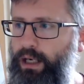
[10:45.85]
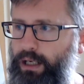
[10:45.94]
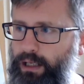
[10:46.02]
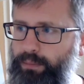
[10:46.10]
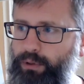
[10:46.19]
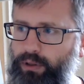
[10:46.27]

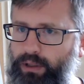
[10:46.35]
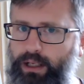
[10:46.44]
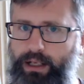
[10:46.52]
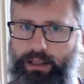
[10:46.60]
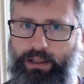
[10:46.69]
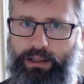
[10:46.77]
and you can
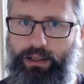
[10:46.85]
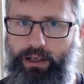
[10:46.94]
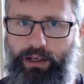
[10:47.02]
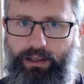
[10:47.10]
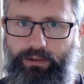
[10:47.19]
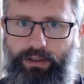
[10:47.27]
get an
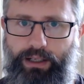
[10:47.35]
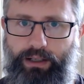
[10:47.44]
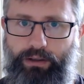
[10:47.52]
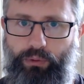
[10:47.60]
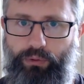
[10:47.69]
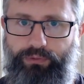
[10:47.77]
idea
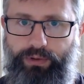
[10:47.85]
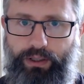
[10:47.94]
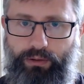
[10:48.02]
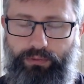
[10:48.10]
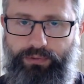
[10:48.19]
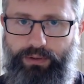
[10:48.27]
or
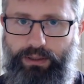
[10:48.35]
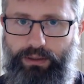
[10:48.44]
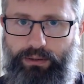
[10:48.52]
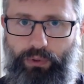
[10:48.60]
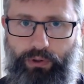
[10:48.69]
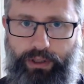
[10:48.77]
feel for
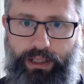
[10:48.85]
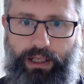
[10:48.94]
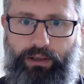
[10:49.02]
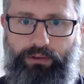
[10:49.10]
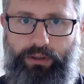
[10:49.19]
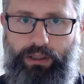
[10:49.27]
what the
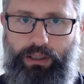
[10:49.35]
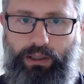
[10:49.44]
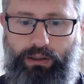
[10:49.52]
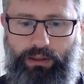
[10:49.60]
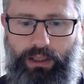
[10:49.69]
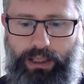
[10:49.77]
colors are going to
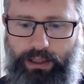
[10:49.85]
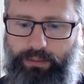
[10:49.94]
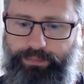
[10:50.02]
look like.